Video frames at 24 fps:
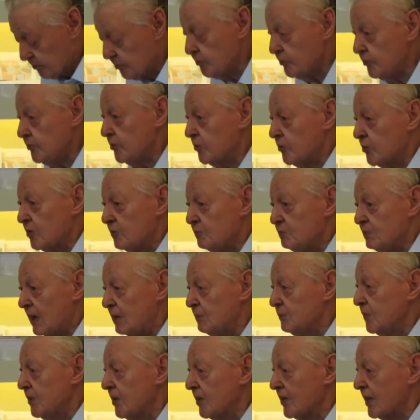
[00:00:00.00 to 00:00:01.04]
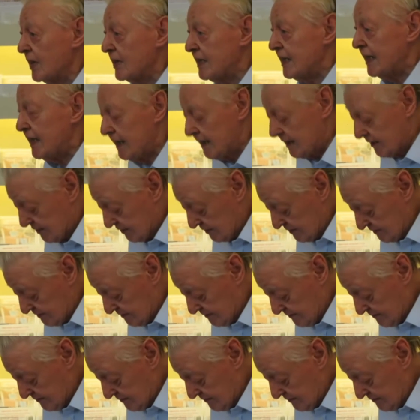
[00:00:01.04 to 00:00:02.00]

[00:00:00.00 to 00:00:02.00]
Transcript: Do you remember an inn?